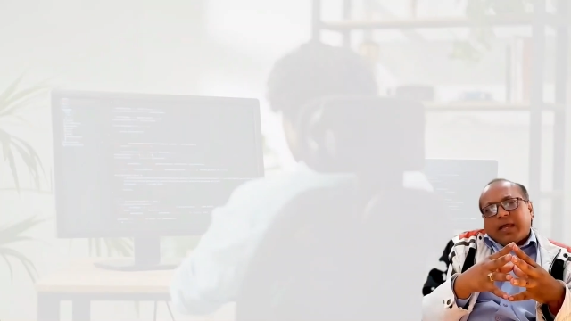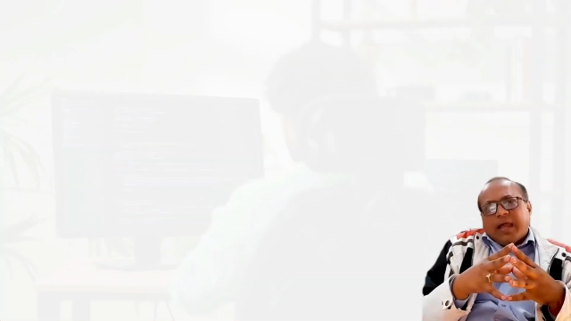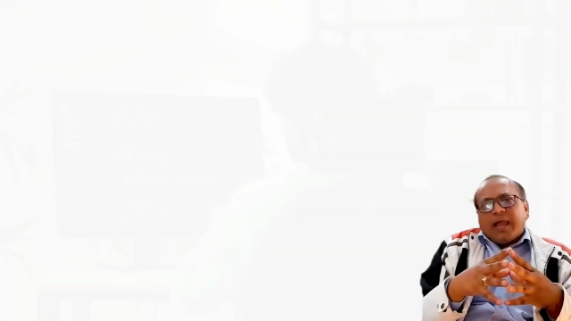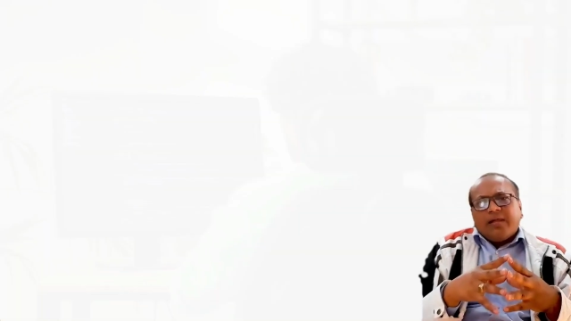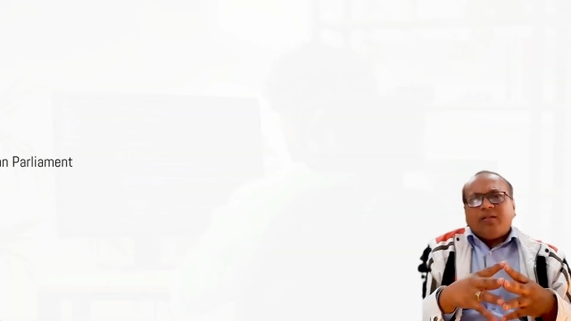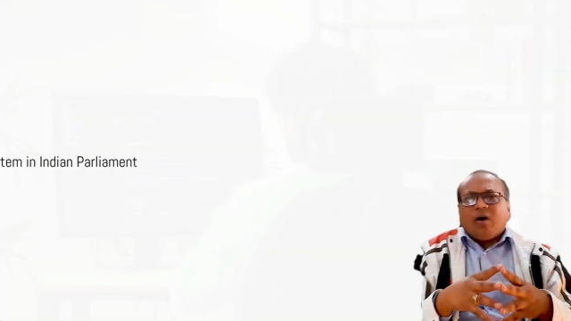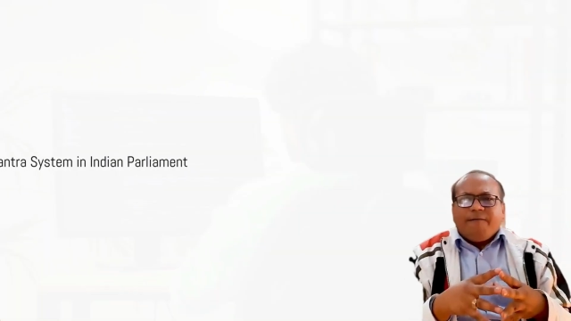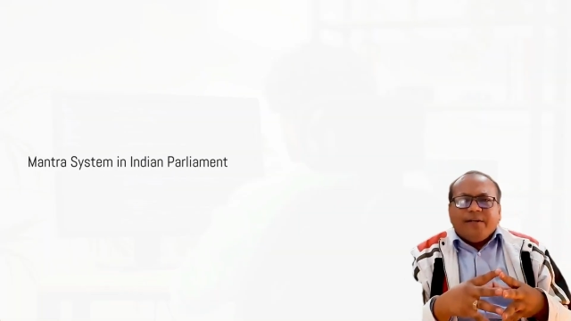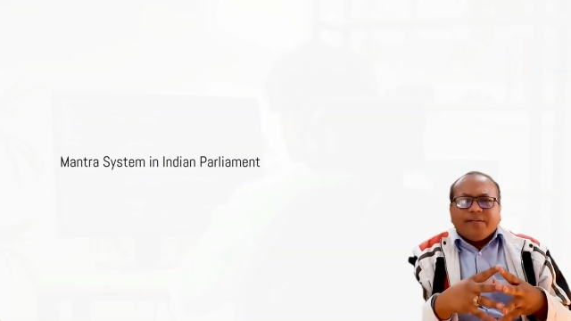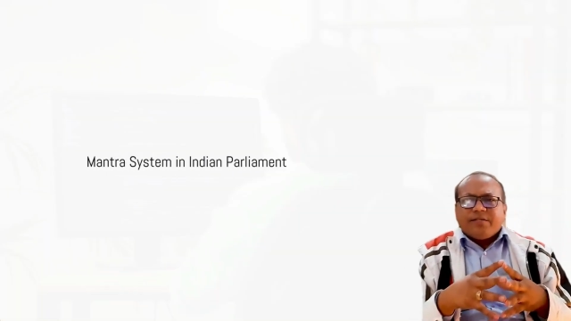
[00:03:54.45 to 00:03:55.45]
and in the
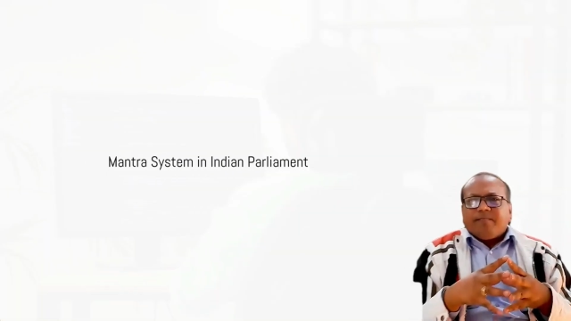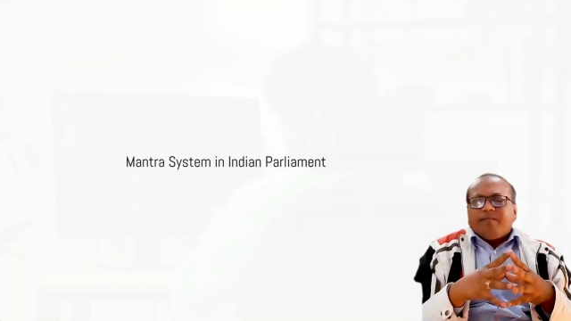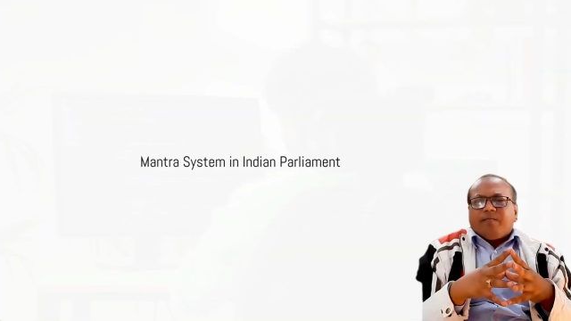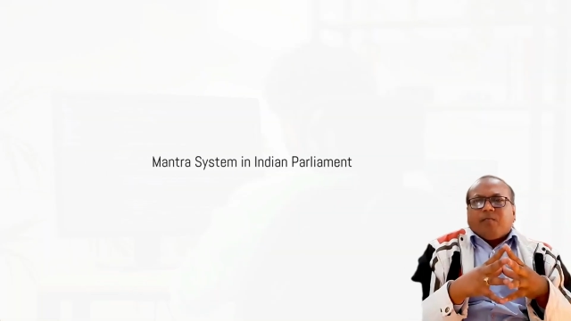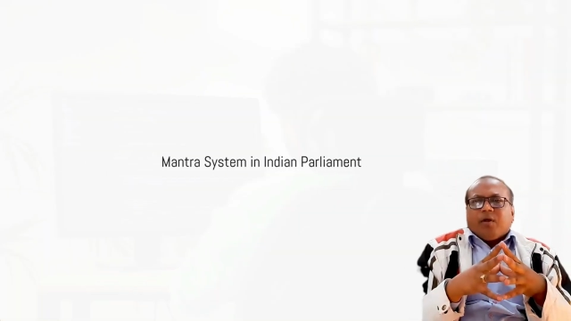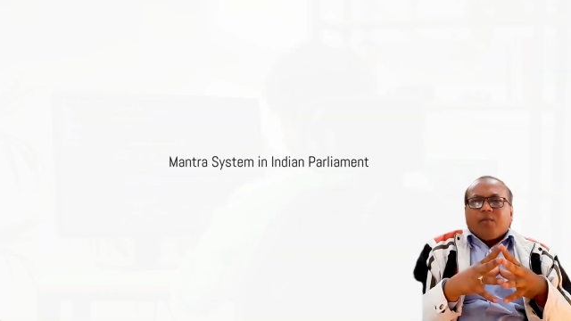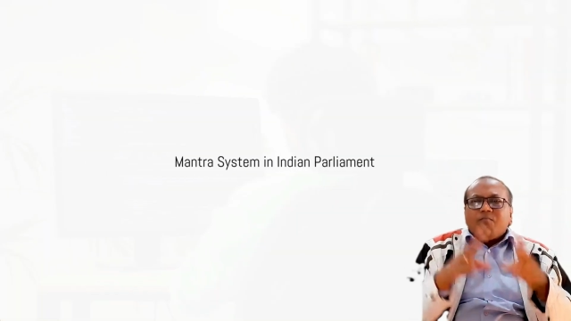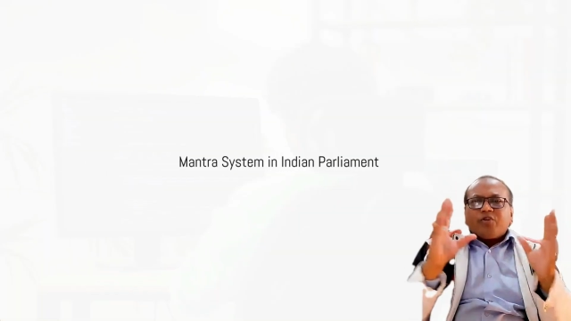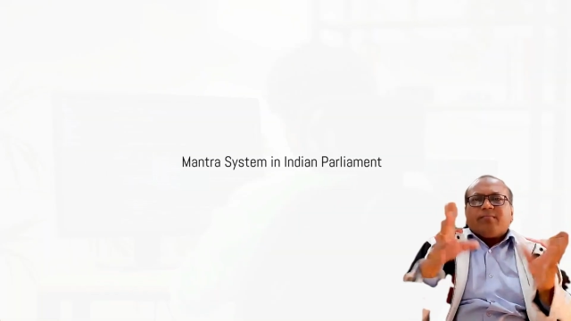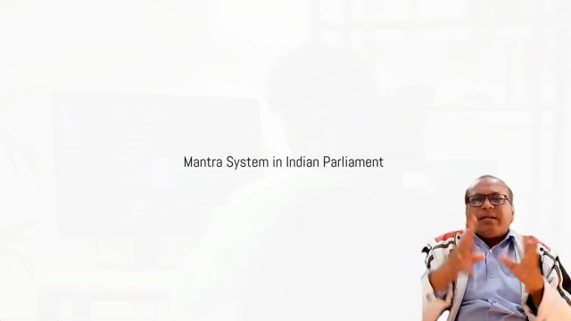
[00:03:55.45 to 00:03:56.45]
office,
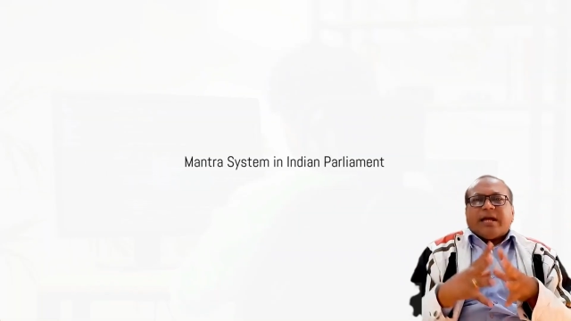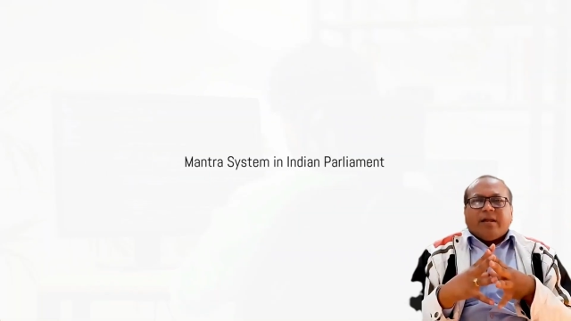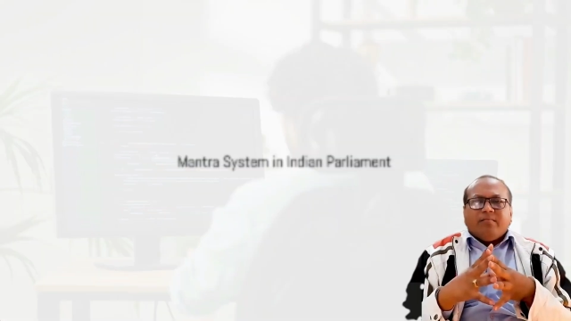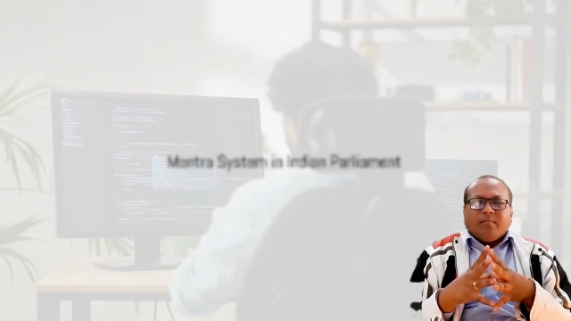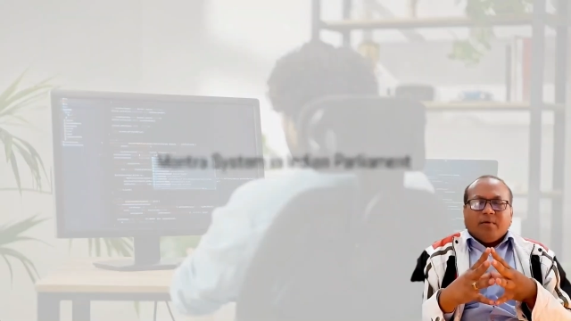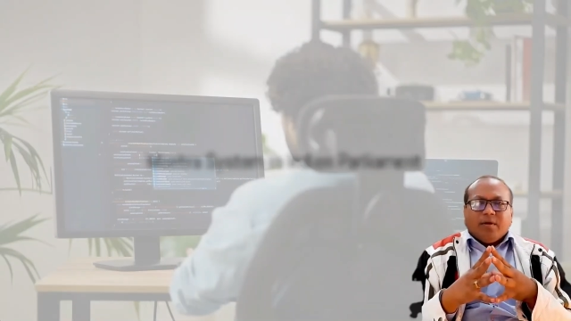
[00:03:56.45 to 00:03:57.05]
most of the time,